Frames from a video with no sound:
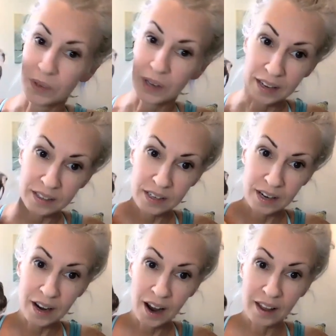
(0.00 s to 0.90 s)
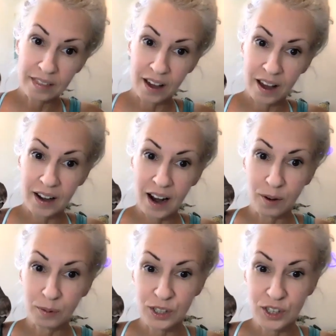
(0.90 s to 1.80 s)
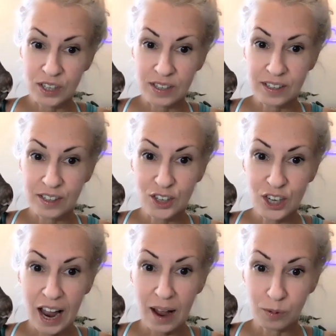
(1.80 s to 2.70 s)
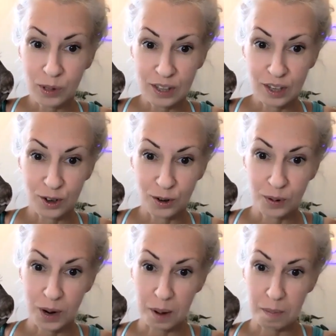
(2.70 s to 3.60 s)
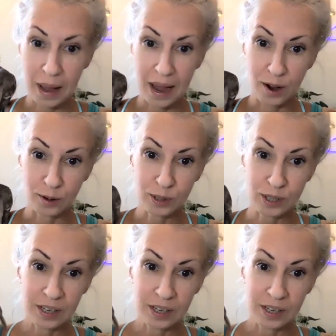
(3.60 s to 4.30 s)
And today I thought I would just chat with you about